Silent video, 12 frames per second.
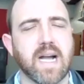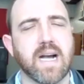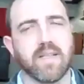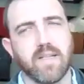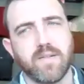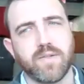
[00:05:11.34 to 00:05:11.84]

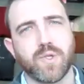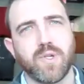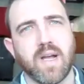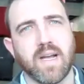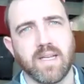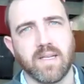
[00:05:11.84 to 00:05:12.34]
college,
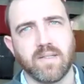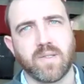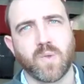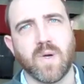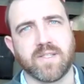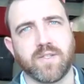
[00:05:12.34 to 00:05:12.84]
I
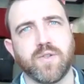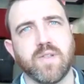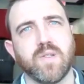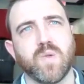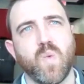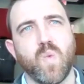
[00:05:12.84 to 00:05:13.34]

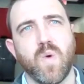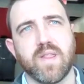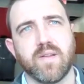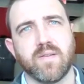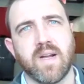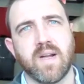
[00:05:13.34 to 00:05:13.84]
questioned
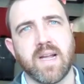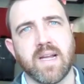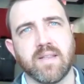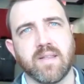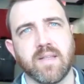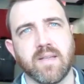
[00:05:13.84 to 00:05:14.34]
whether I
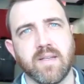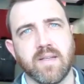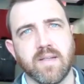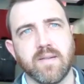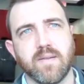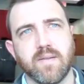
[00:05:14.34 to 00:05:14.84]
had
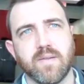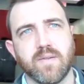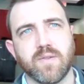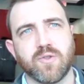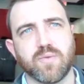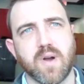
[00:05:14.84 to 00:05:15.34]
the
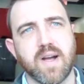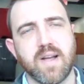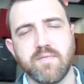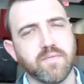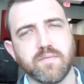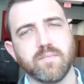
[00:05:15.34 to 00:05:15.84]

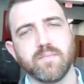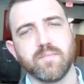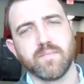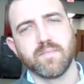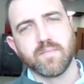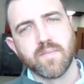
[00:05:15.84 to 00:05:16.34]
drive
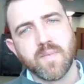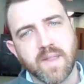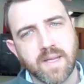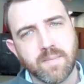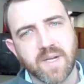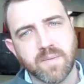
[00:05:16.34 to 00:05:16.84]

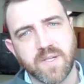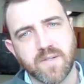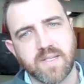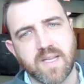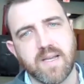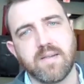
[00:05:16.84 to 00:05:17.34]
that my
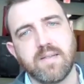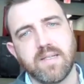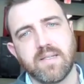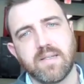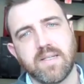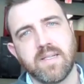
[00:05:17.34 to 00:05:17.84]
peers had
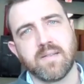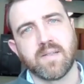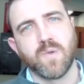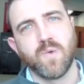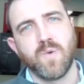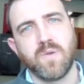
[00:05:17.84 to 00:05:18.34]
in
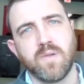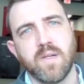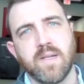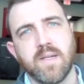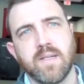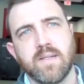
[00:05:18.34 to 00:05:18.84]
school.
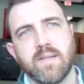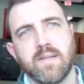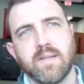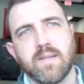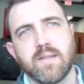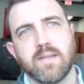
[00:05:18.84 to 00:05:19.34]

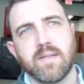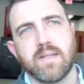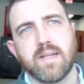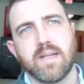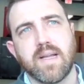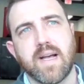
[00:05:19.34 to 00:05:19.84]

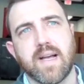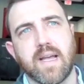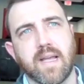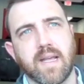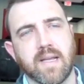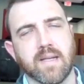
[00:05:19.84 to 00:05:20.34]

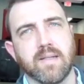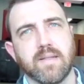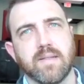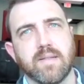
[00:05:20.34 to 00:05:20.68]
I